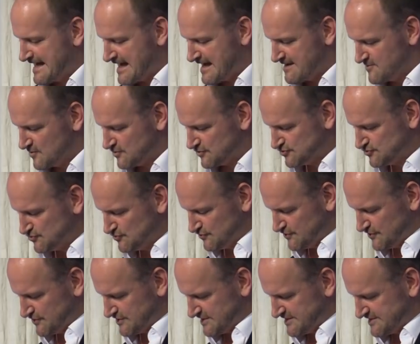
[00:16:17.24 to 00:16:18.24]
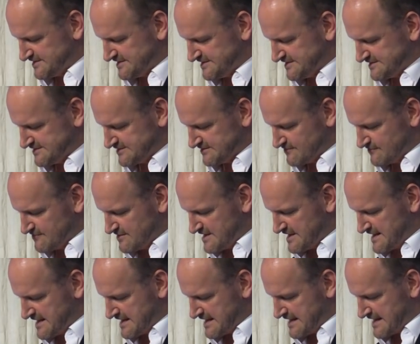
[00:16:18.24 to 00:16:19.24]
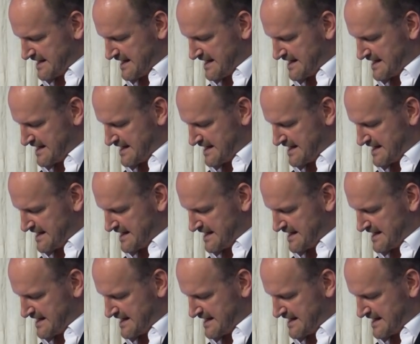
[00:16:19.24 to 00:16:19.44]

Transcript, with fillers: I'm not sure that this is really